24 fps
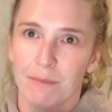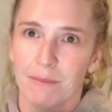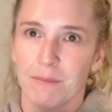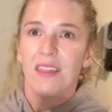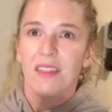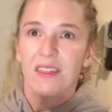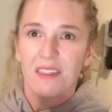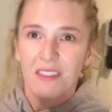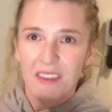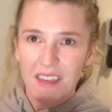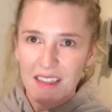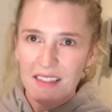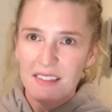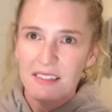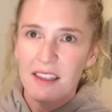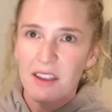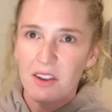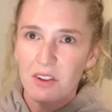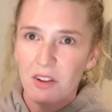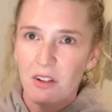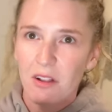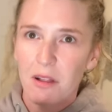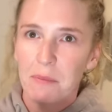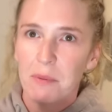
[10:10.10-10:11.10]
These nail
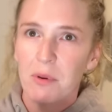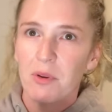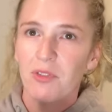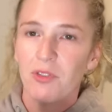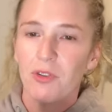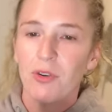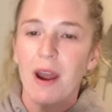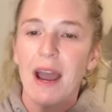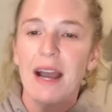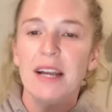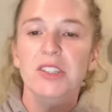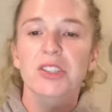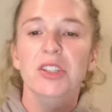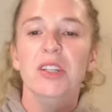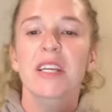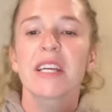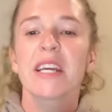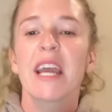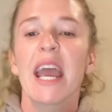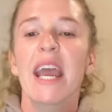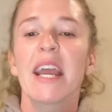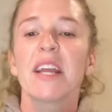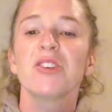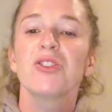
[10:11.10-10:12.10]
clippers are actually
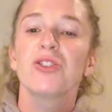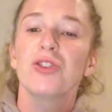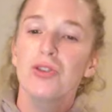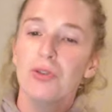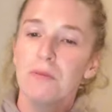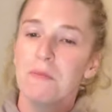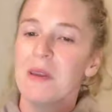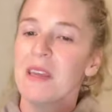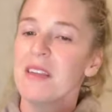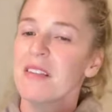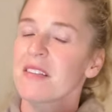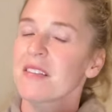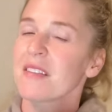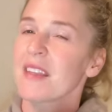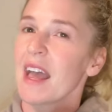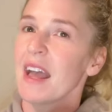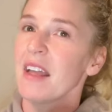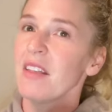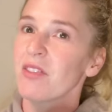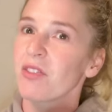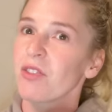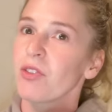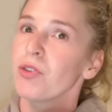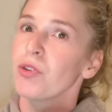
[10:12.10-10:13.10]
a two-piece
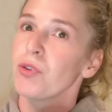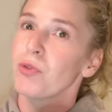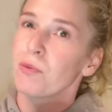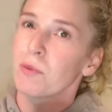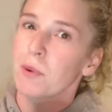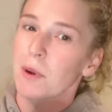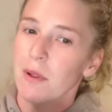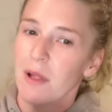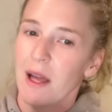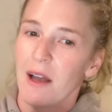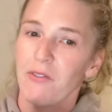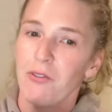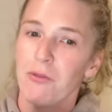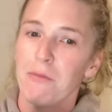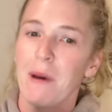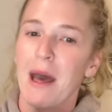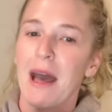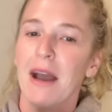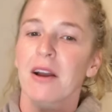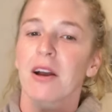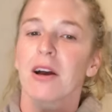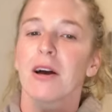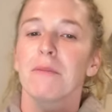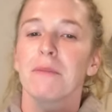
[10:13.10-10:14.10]
set, so you will have a
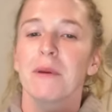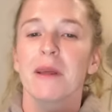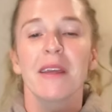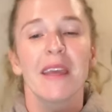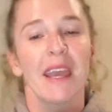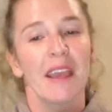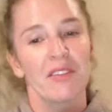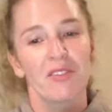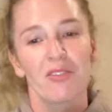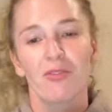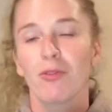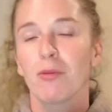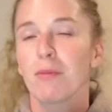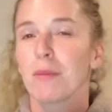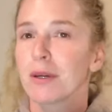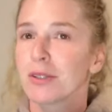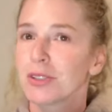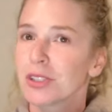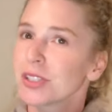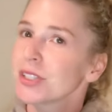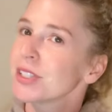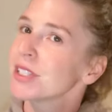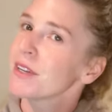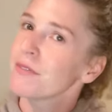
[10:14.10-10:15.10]
backup in case of
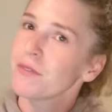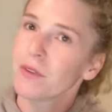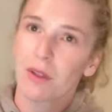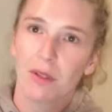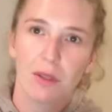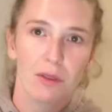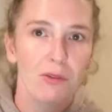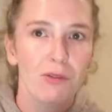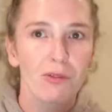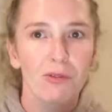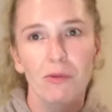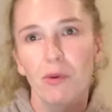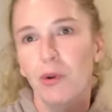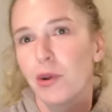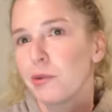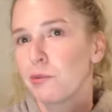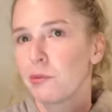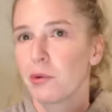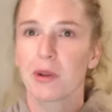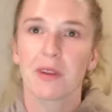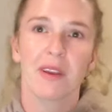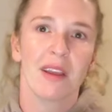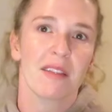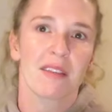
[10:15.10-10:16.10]
emergency. If you lose one,
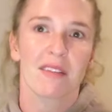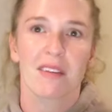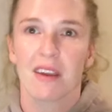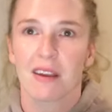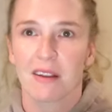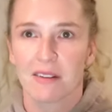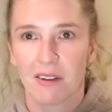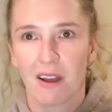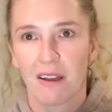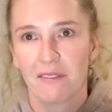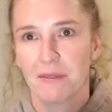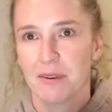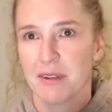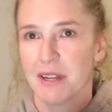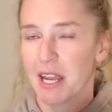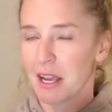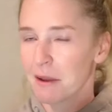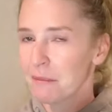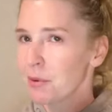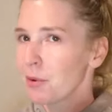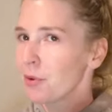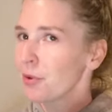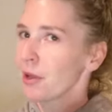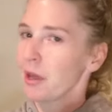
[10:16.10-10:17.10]
one gets kicked off a
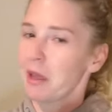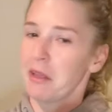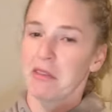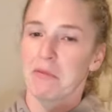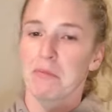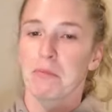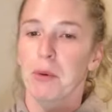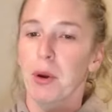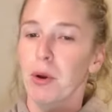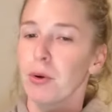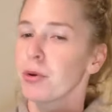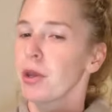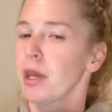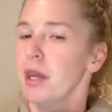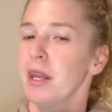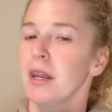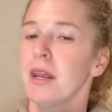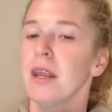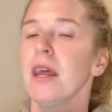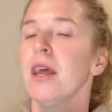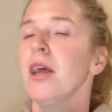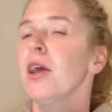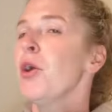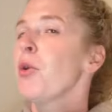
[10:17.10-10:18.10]
table and gets broken,
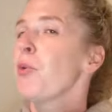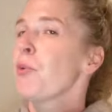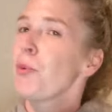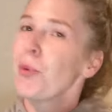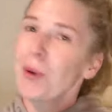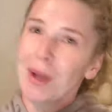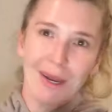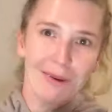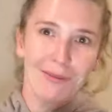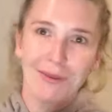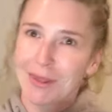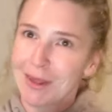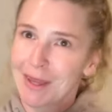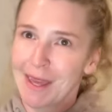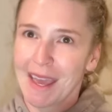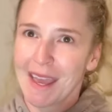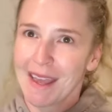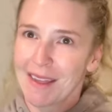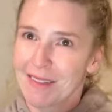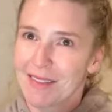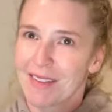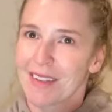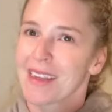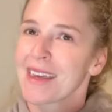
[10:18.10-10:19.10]
whatever the
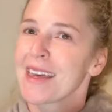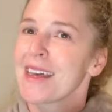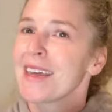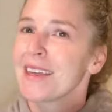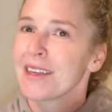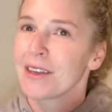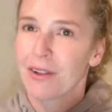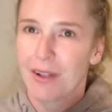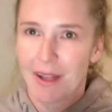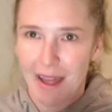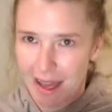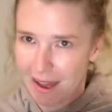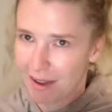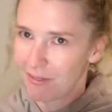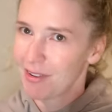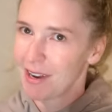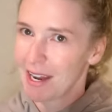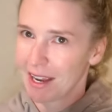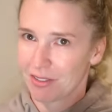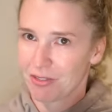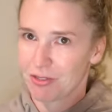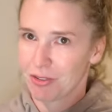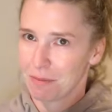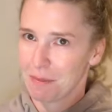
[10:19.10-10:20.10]
case, you'll have an
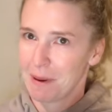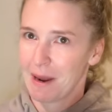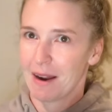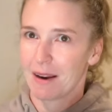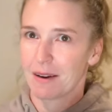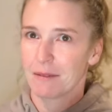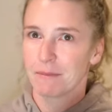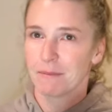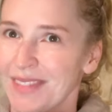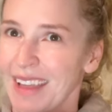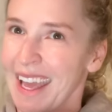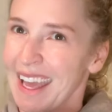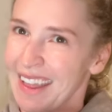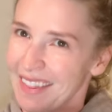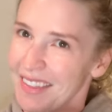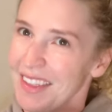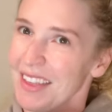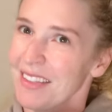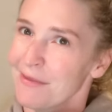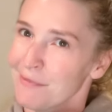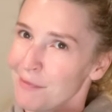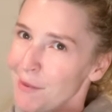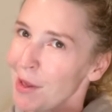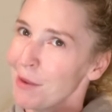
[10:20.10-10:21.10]
extra pair. And
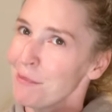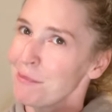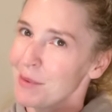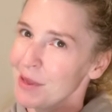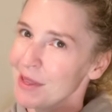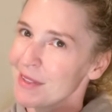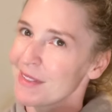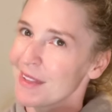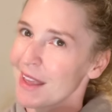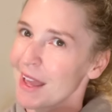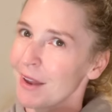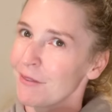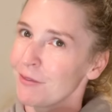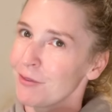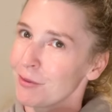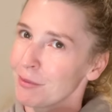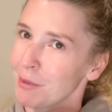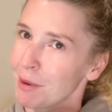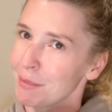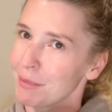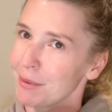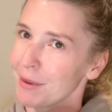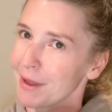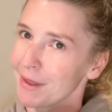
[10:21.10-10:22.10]
this might be said from
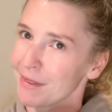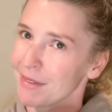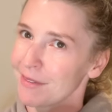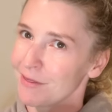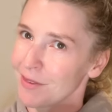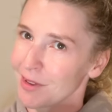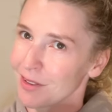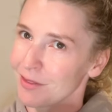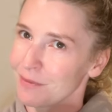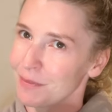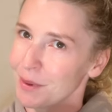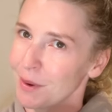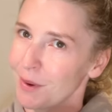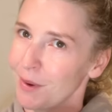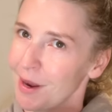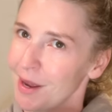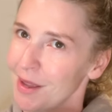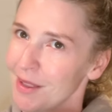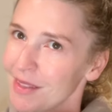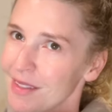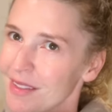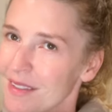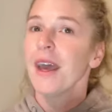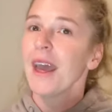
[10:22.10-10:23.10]
a place of
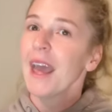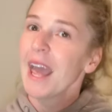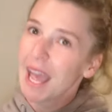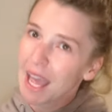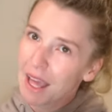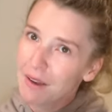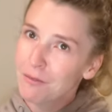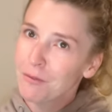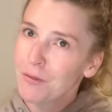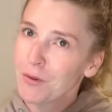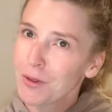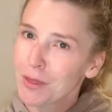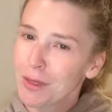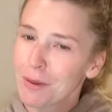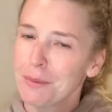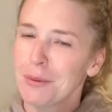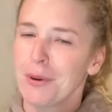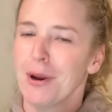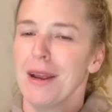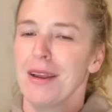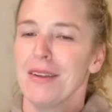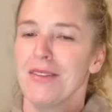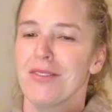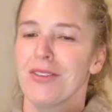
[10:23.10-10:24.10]
experience. And for the
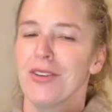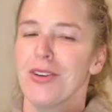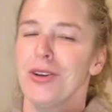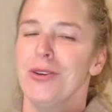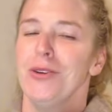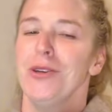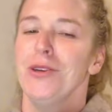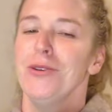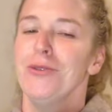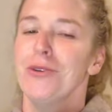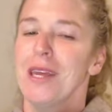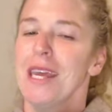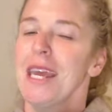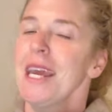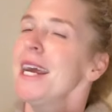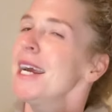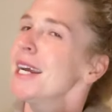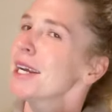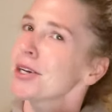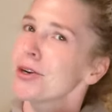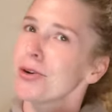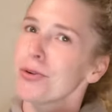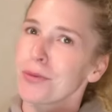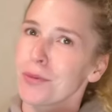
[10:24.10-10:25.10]
price too, you
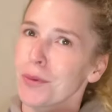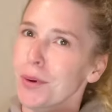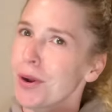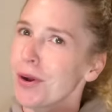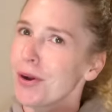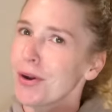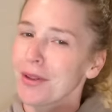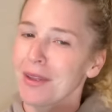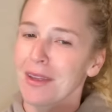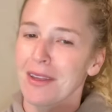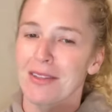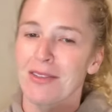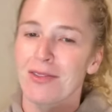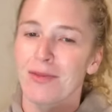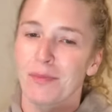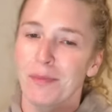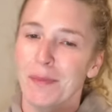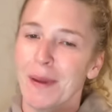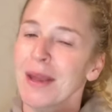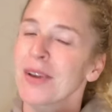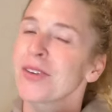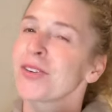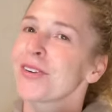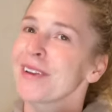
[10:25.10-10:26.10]
can't go wrong,
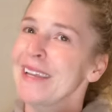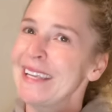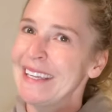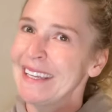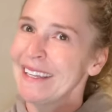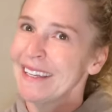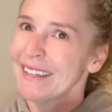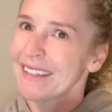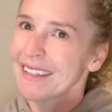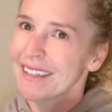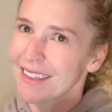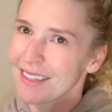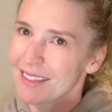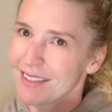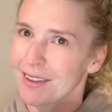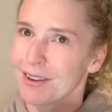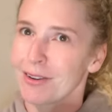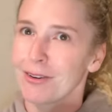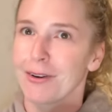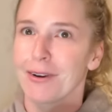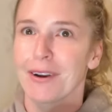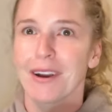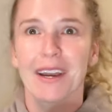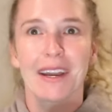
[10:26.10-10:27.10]
especially
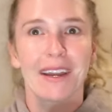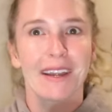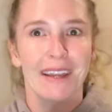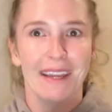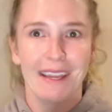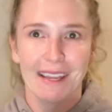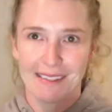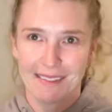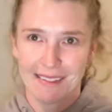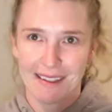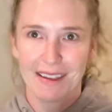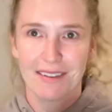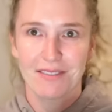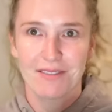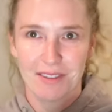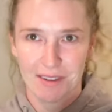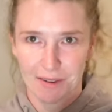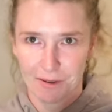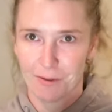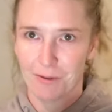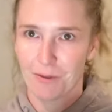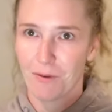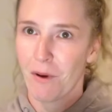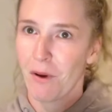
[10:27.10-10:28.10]
considering it's a
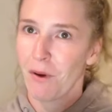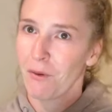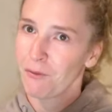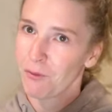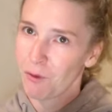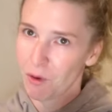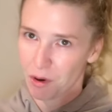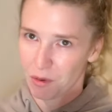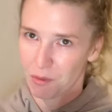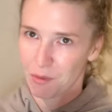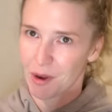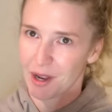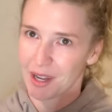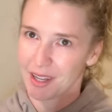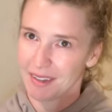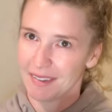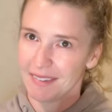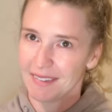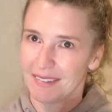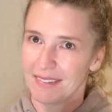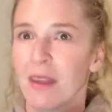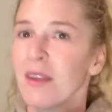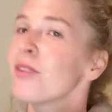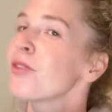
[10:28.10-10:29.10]
2-for-1.
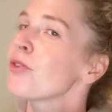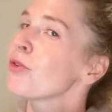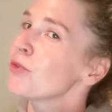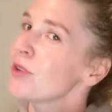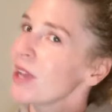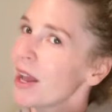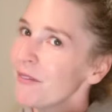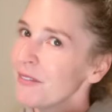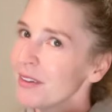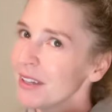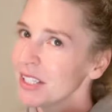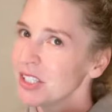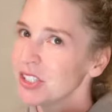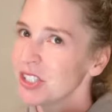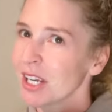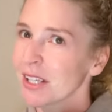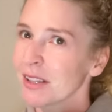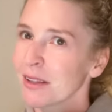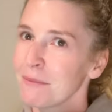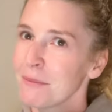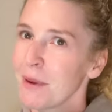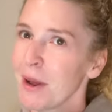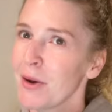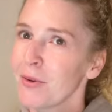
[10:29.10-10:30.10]
So definitely check
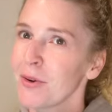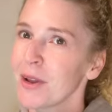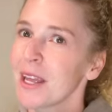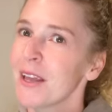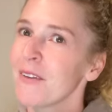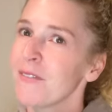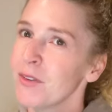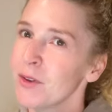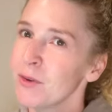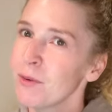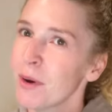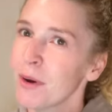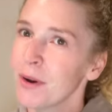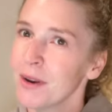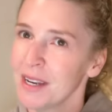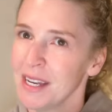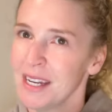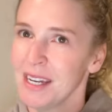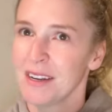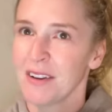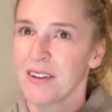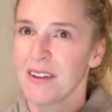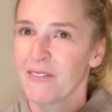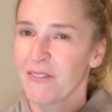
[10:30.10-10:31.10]
them out if you are in
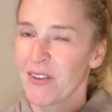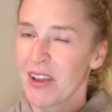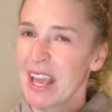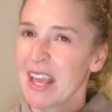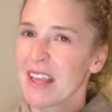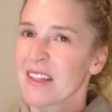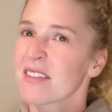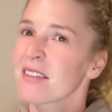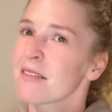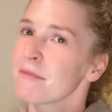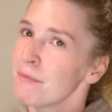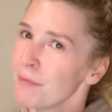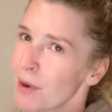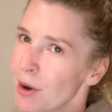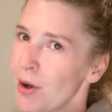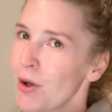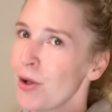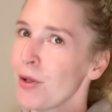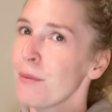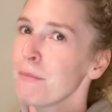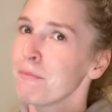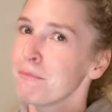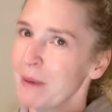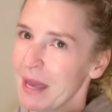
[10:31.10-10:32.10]
need of a
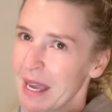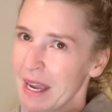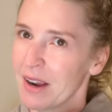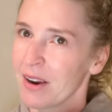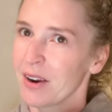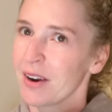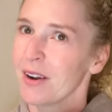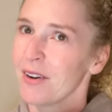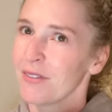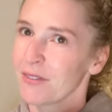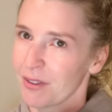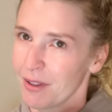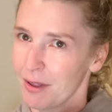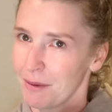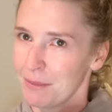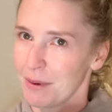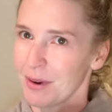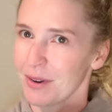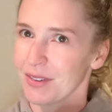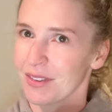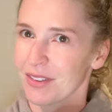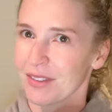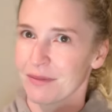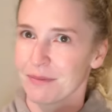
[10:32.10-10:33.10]
small pair of
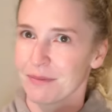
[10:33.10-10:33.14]
clippers.